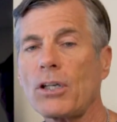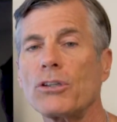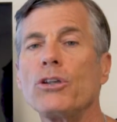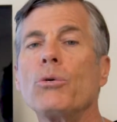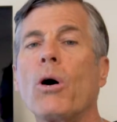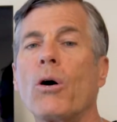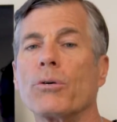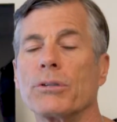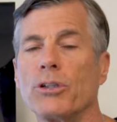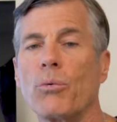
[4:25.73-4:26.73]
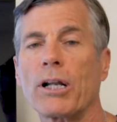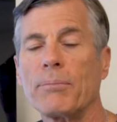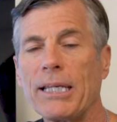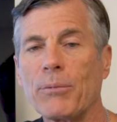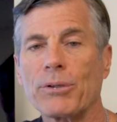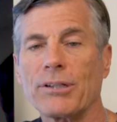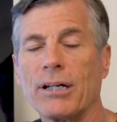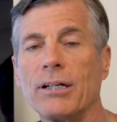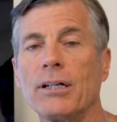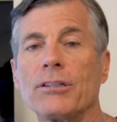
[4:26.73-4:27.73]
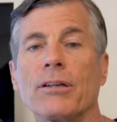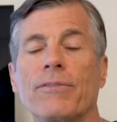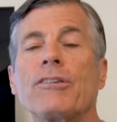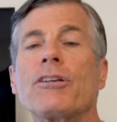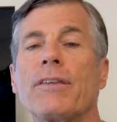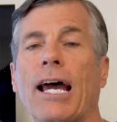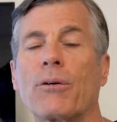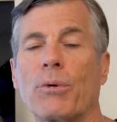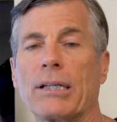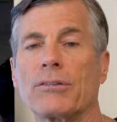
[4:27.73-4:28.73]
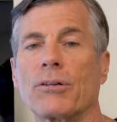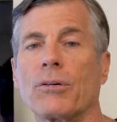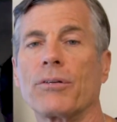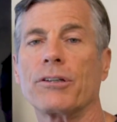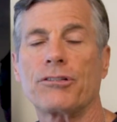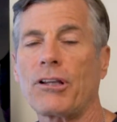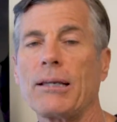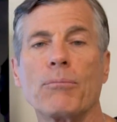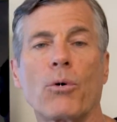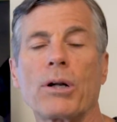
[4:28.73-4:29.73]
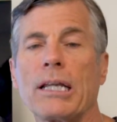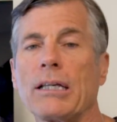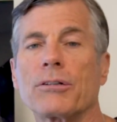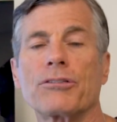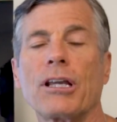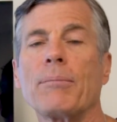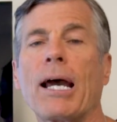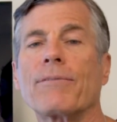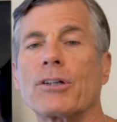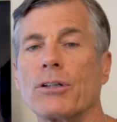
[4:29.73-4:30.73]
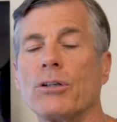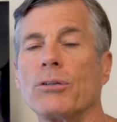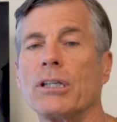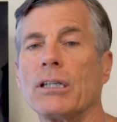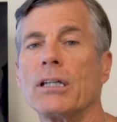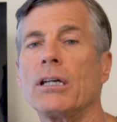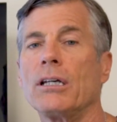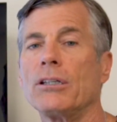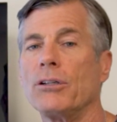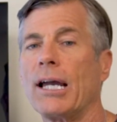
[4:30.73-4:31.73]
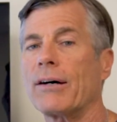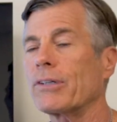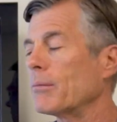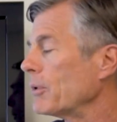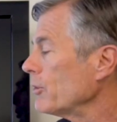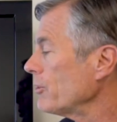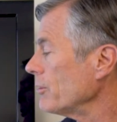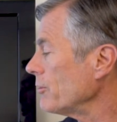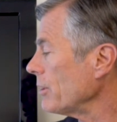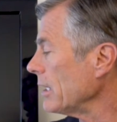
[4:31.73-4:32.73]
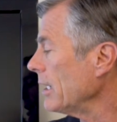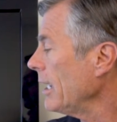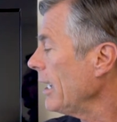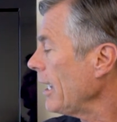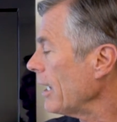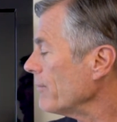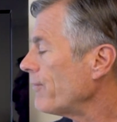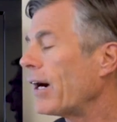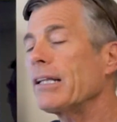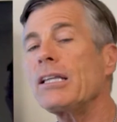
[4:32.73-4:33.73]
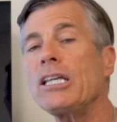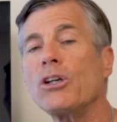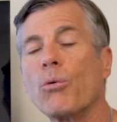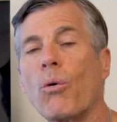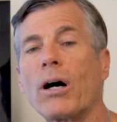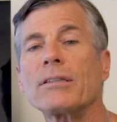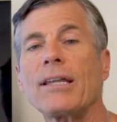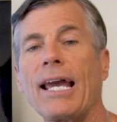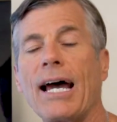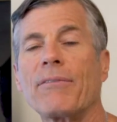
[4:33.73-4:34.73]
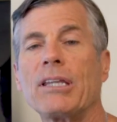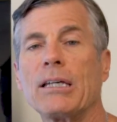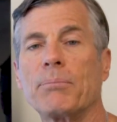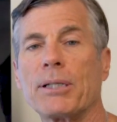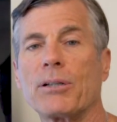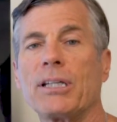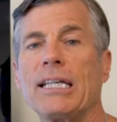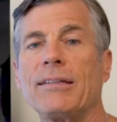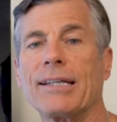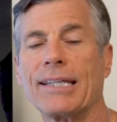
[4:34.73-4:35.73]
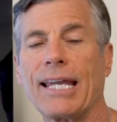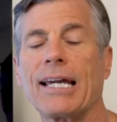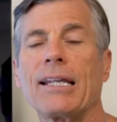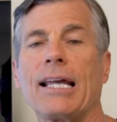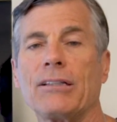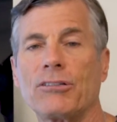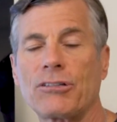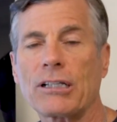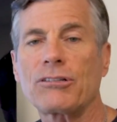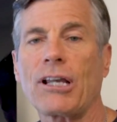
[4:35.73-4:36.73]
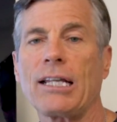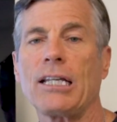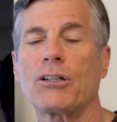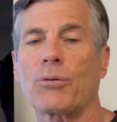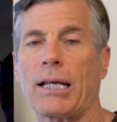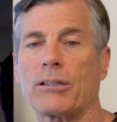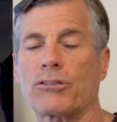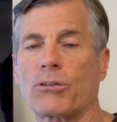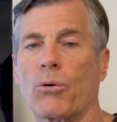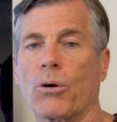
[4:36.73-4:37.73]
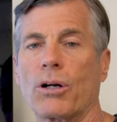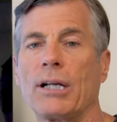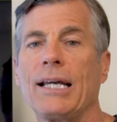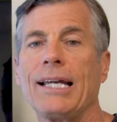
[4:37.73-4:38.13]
you own. You want to be able to visit that rental the same morning or same afternoon that you have an emergency. And finally, you want to have the ability to get a 680 credit score